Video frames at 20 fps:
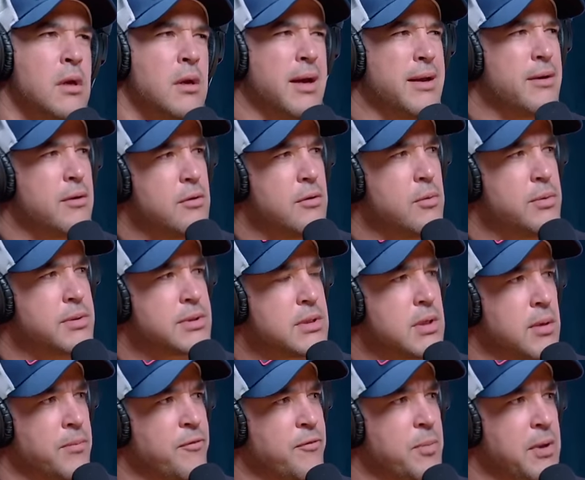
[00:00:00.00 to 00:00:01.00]
I don't know what
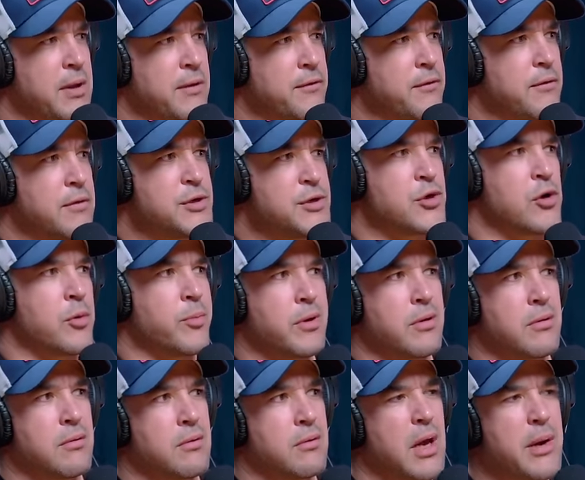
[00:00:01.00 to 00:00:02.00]
Stumpf means in
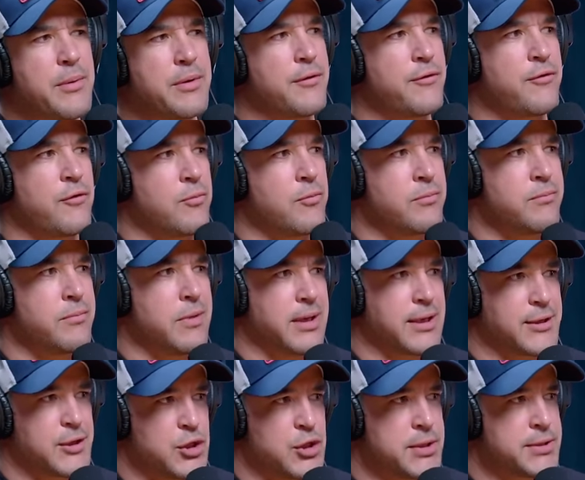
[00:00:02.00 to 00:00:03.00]
German. I would assume
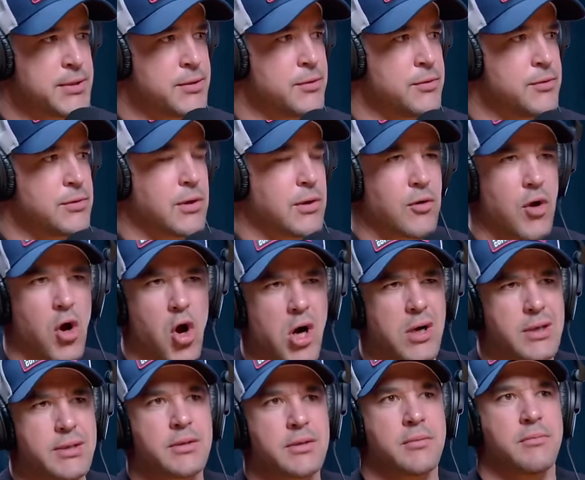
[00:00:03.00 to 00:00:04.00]
like chiseled or
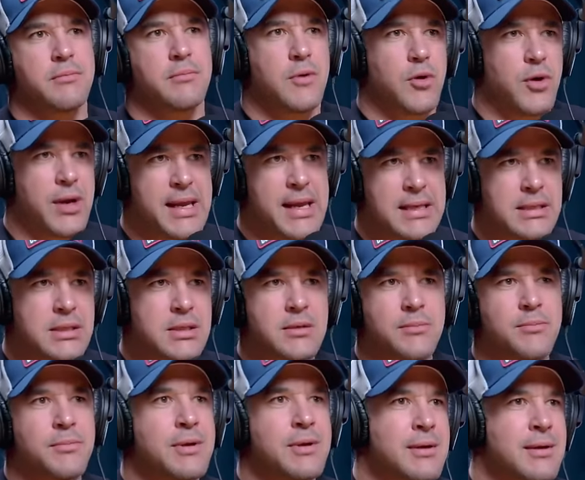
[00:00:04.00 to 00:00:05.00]
awesome or
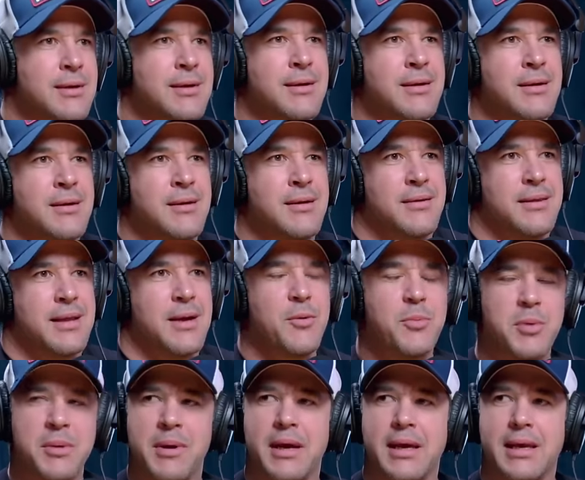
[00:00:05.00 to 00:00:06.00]
handsome. That would
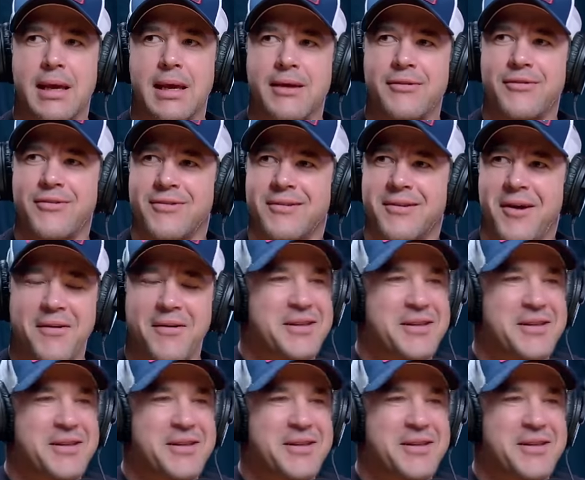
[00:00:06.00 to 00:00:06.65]
be my guess. Certainly.